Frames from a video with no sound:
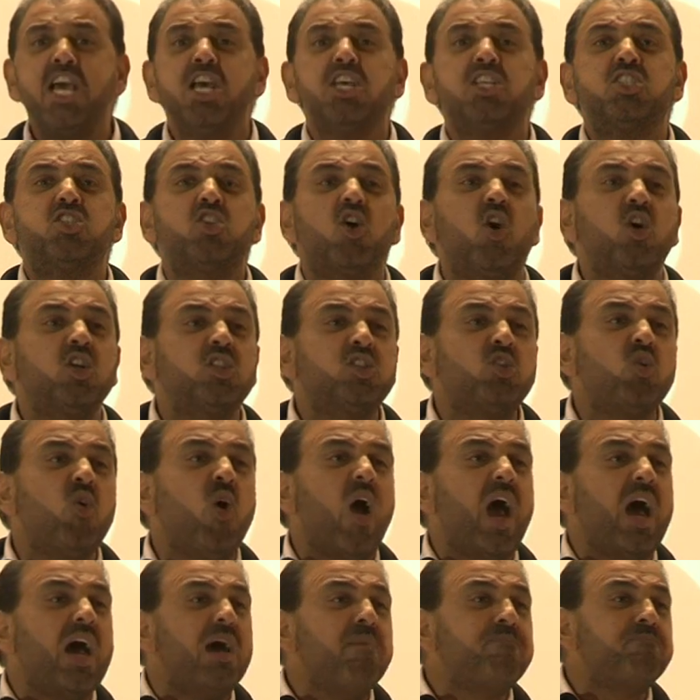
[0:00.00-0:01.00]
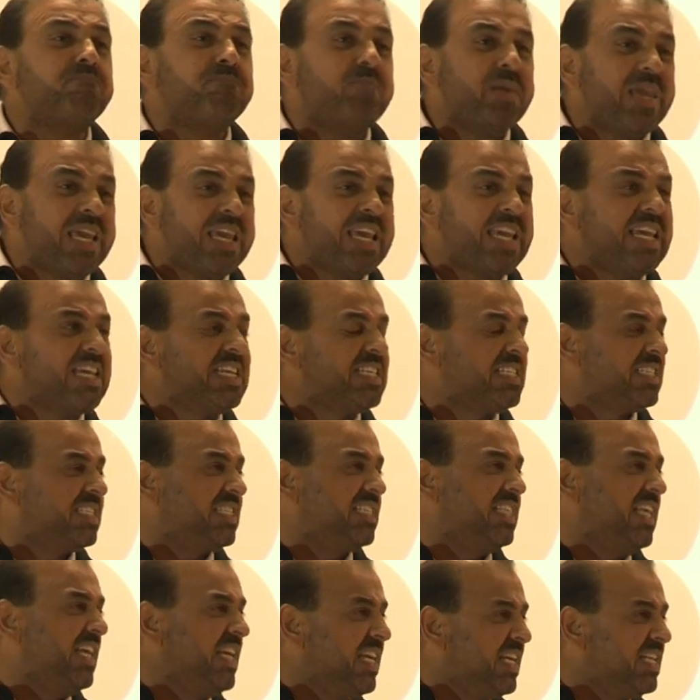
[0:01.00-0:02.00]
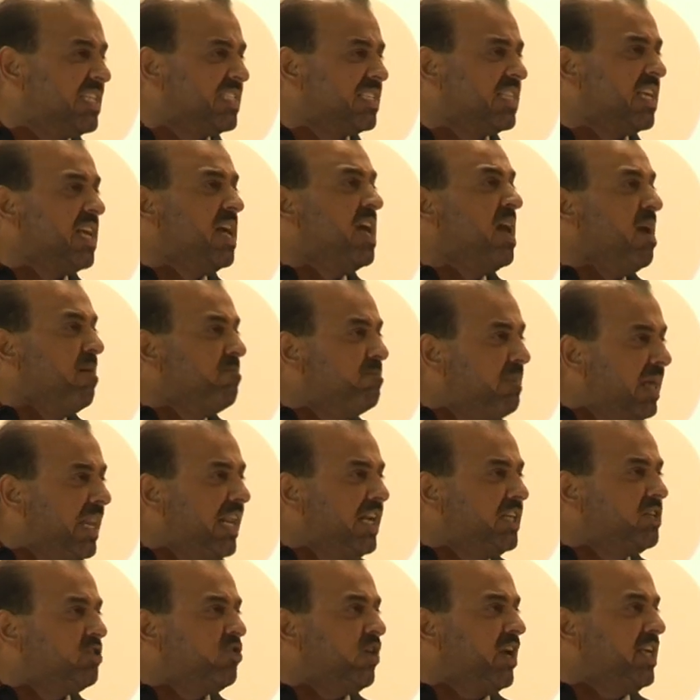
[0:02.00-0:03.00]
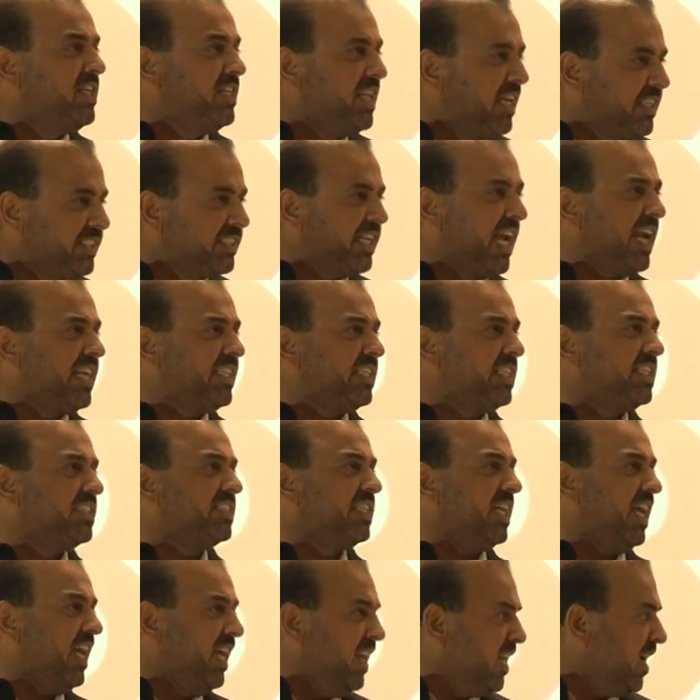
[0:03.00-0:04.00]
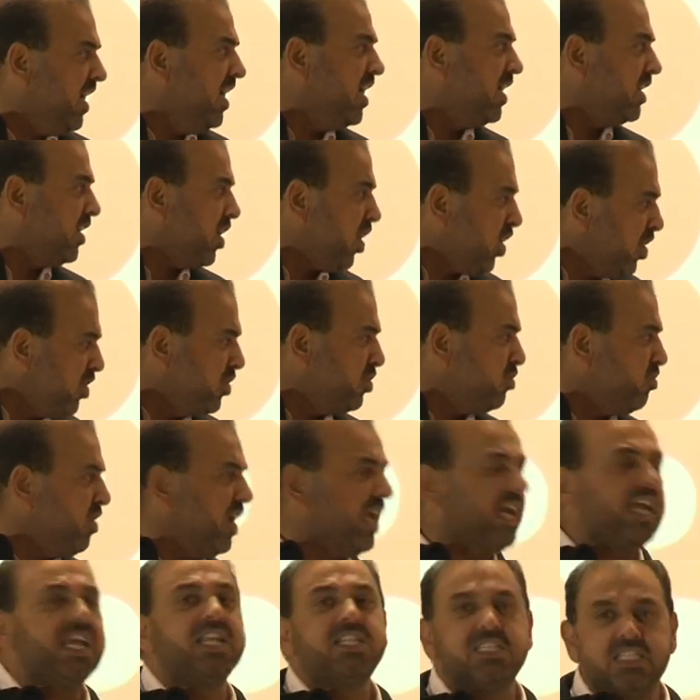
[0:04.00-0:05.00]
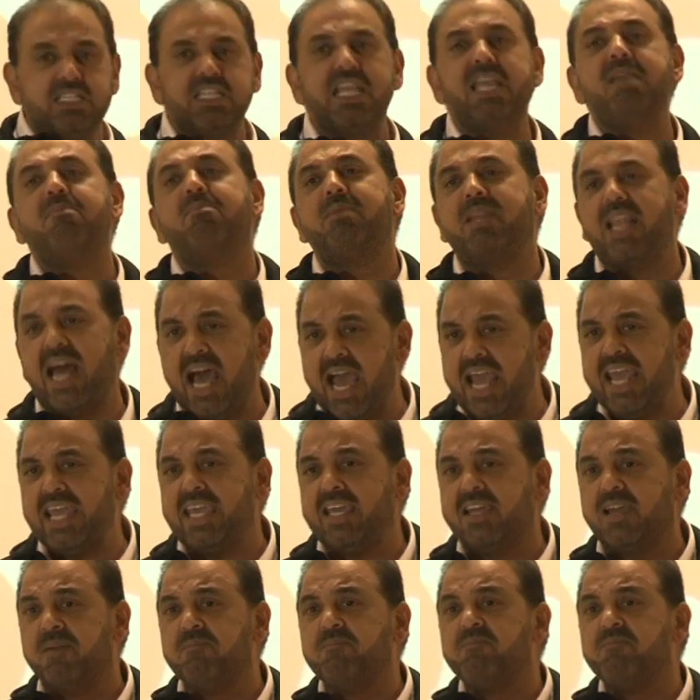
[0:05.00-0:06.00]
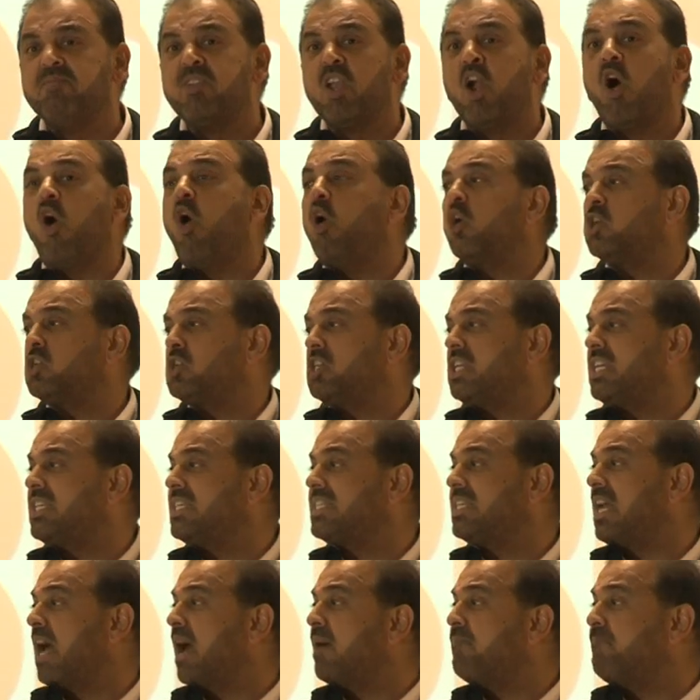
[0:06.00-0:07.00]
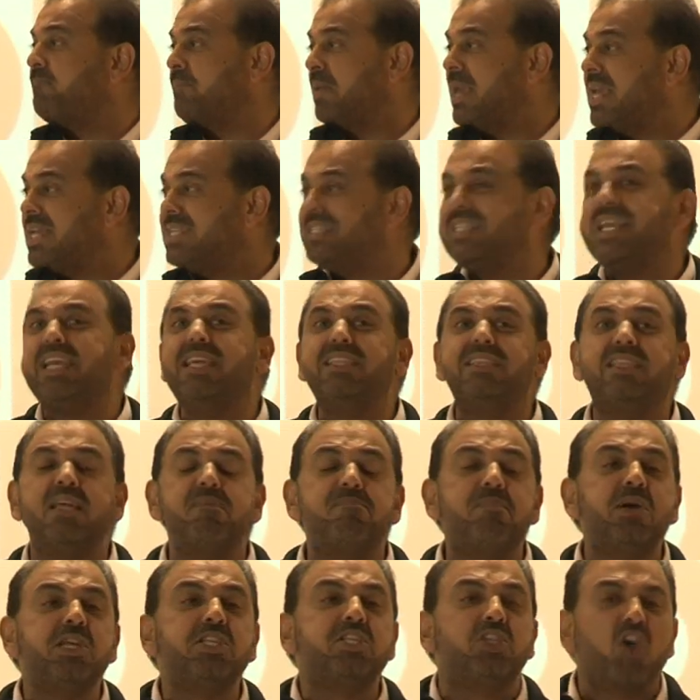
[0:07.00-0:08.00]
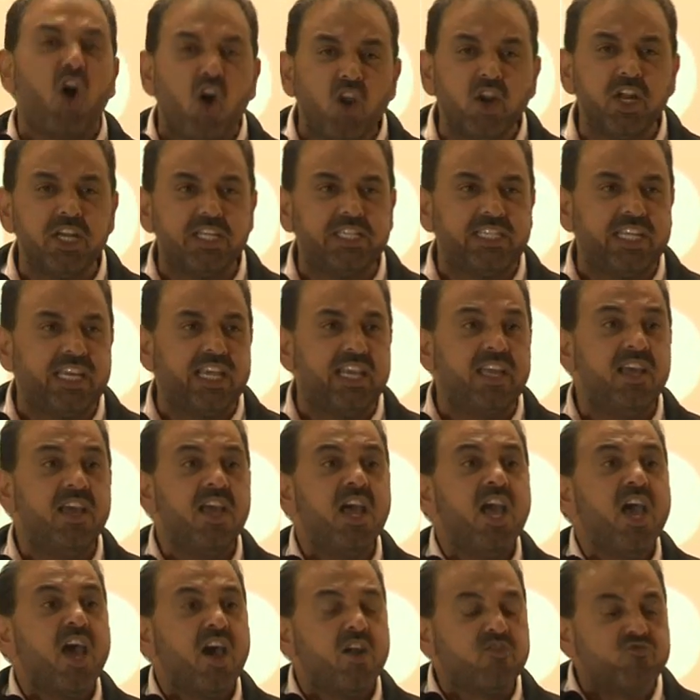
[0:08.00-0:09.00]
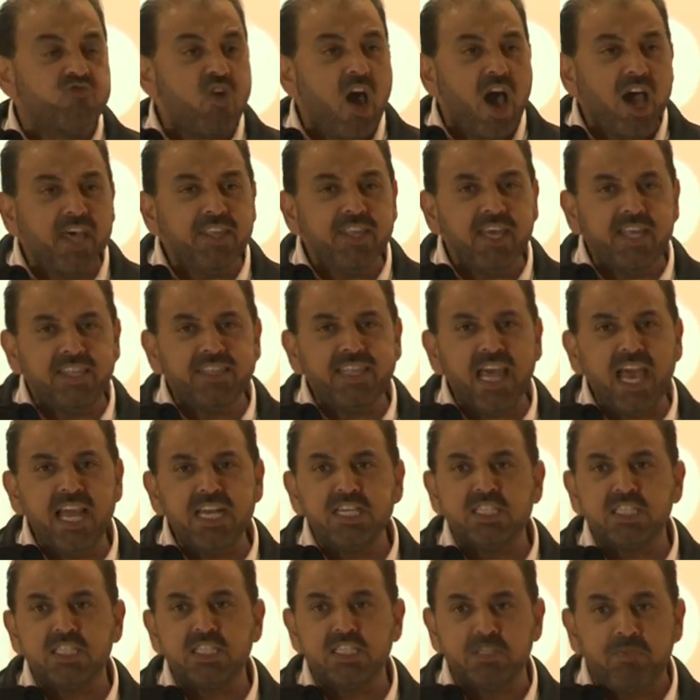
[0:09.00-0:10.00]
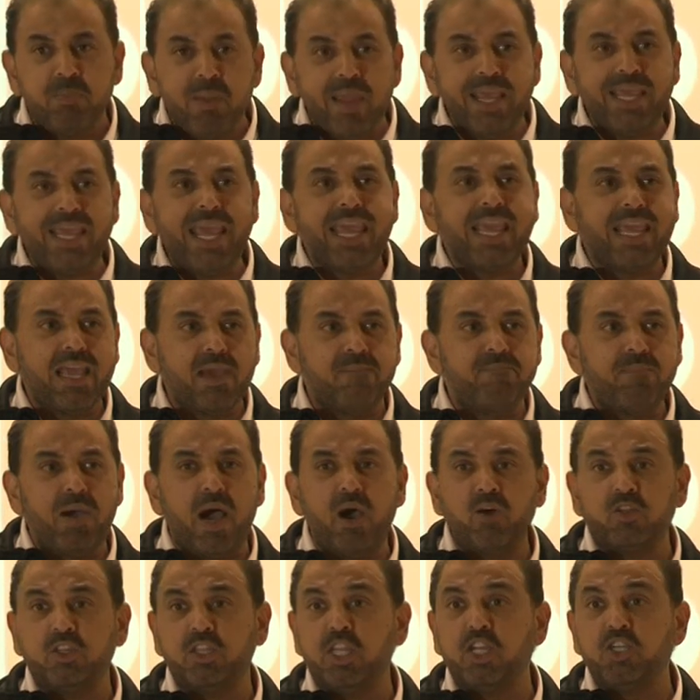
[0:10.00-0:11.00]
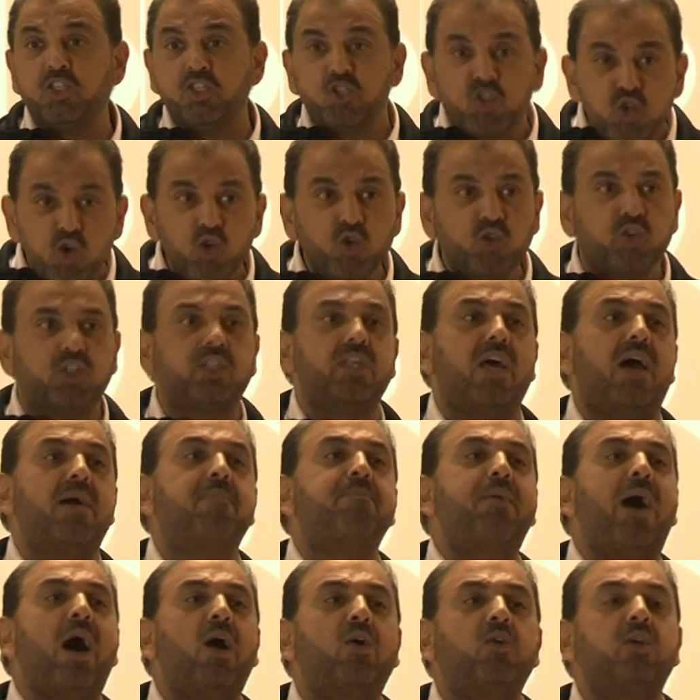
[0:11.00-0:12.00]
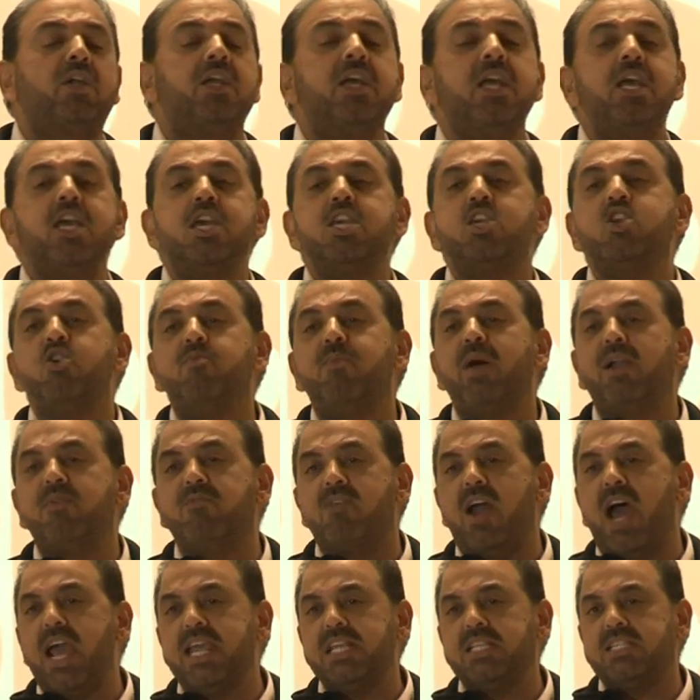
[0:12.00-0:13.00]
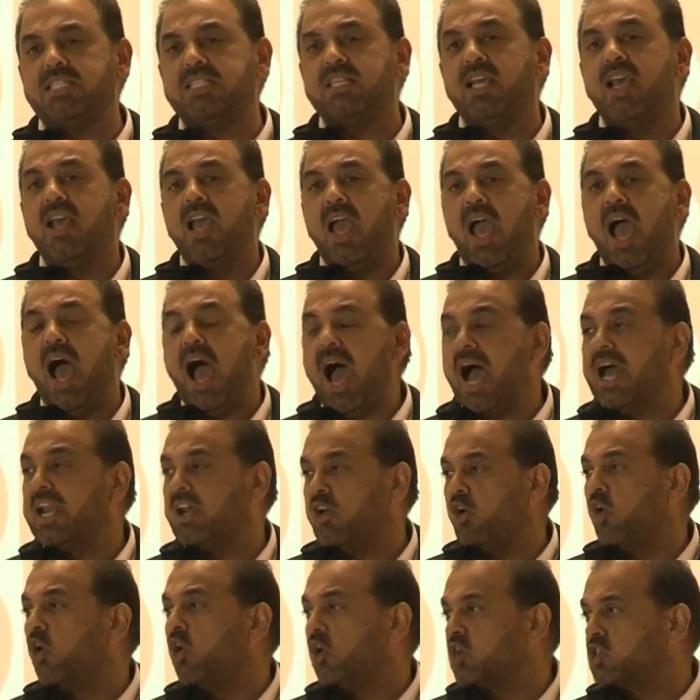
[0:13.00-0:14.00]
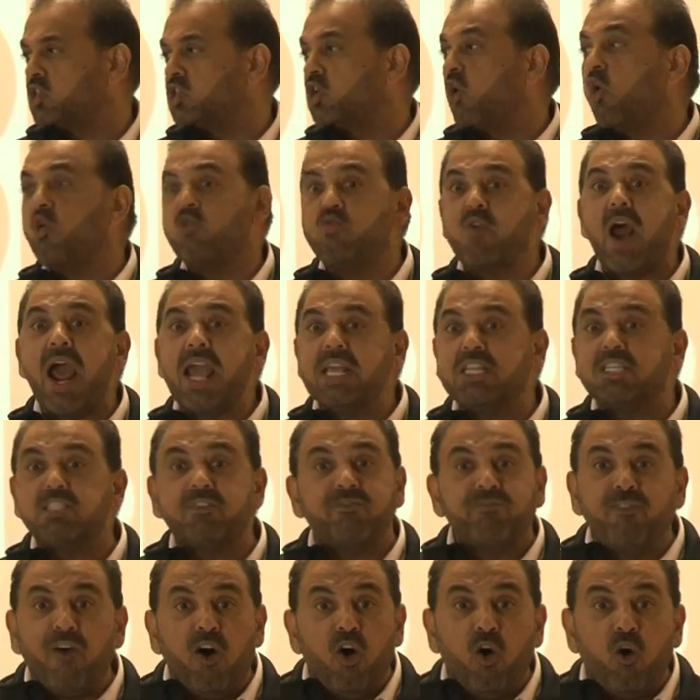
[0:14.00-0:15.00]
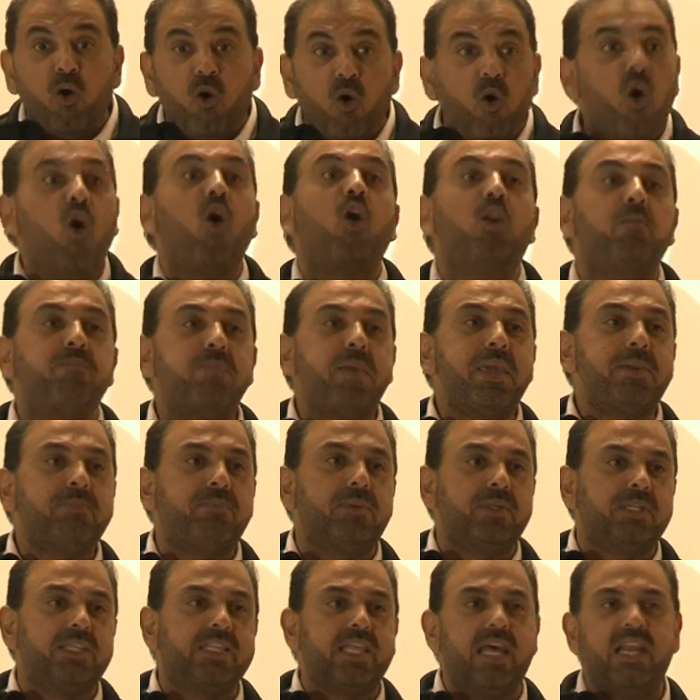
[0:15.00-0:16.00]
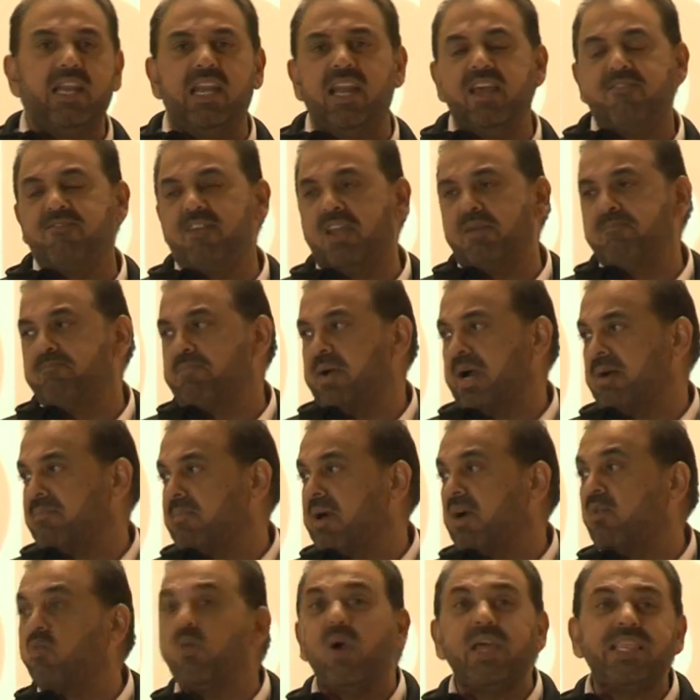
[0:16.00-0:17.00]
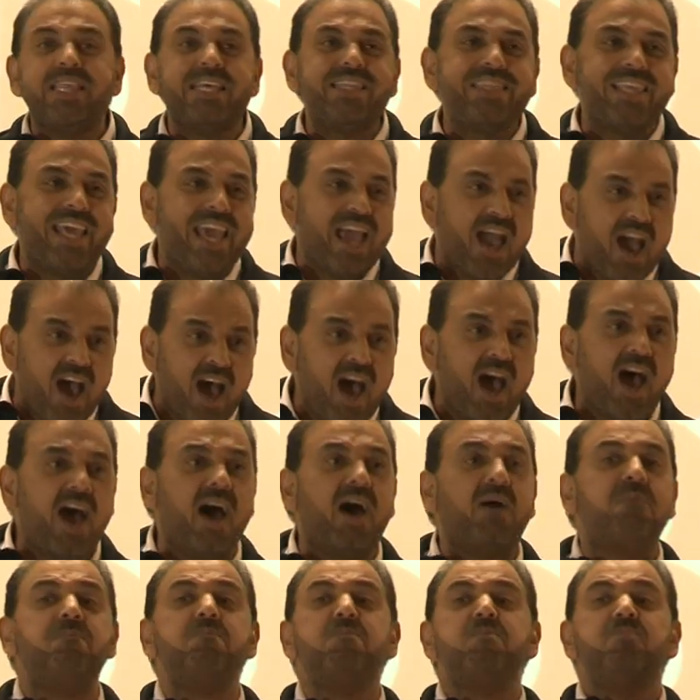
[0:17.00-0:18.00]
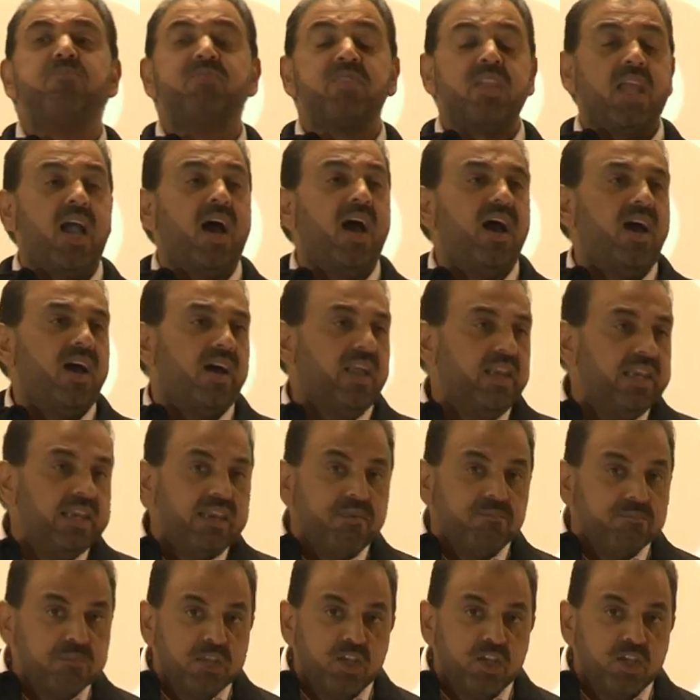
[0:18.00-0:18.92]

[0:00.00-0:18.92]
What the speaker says: So to appease these military dictators in her country, it seemed like, or she's appeasing the majority, rather than speaking about the truth about human rights and also rights for all people that live in Burma, whether they are, I